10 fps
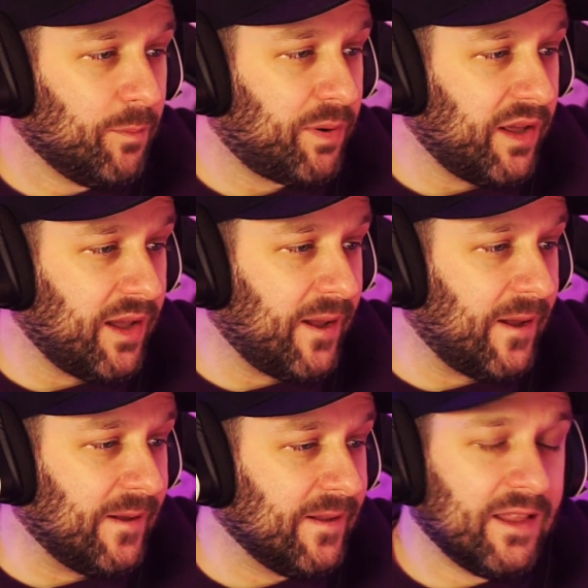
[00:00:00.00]

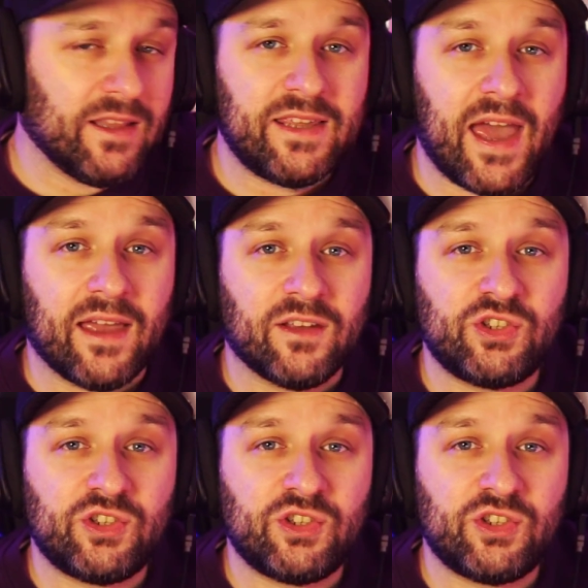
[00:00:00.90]
But, yeah,